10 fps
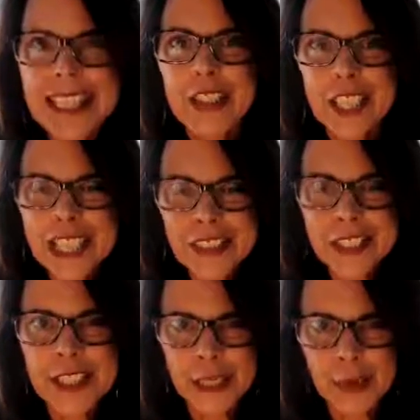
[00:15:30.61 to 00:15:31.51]

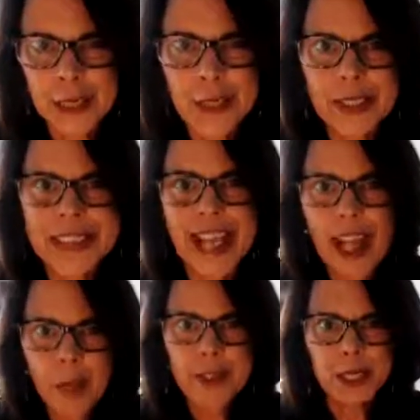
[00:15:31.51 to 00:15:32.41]
changes your mood and
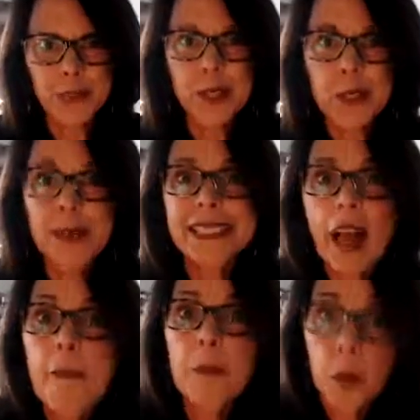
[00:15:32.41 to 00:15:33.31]
helps your mood become